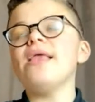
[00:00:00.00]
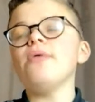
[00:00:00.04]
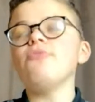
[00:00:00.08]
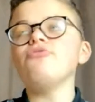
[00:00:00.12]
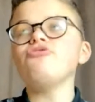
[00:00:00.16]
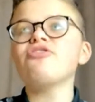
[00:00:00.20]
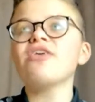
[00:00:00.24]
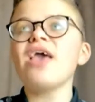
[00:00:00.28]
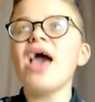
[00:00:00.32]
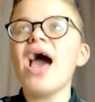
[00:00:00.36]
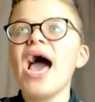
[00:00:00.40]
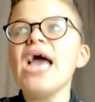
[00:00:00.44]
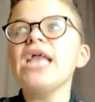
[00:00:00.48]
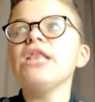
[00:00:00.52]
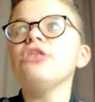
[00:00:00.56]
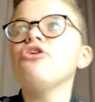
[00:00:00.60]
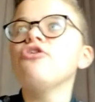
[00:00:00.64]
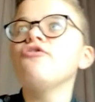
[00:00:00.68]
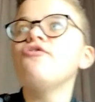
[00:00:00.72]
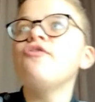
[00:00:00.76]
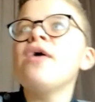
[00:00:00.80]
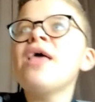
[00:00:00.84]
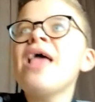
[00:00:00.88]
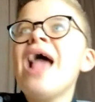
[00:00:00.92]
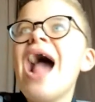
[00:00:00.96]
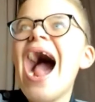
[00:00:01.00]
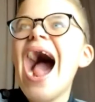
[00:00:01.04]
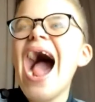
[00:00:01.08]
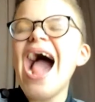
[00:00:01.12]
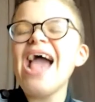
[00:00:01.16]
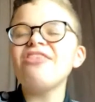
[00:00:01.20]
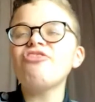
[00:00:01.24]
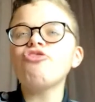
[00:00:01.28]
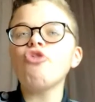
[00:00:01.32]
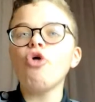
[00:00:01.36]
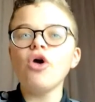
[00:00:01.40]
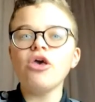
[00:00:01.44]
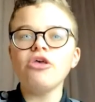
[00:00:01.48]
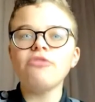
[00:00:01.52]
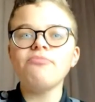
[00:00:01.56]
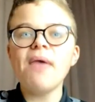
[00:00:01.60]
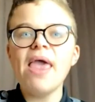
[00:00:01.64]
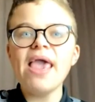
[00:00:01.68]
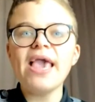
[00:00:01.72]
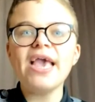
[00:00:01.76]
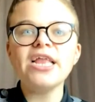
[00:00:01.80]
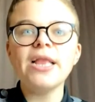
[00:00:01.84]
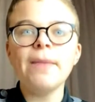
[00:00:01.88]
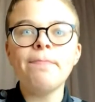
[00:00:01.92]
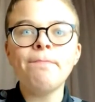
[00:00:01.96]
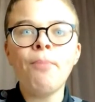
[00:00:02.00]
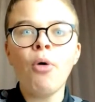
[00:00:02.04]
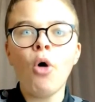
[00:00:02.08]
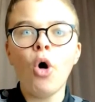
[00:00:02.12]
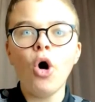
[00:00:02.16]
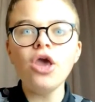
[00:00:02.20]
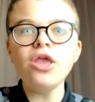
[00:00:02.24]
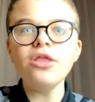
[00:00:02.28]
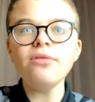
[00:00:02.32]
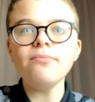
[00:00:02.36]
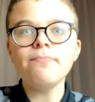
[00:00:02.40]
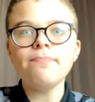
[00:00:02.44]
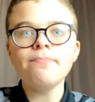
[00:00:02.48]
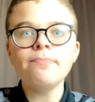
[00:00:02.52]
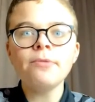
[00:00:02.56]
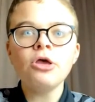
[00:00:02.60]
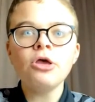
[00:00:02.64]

It was kind of, I thought he was making a point